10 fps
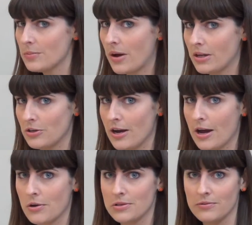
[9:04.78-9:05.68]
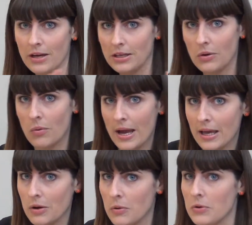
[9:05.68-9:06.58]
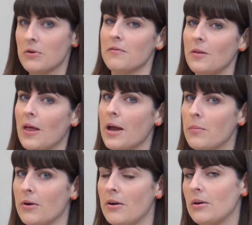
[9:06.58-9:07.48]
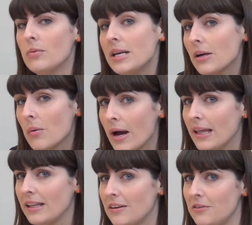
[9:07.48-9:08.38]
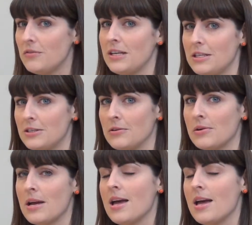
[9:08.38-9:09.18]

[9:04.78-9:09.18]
spot in your house, find a quiet corner of the library, read it quietly if you need to,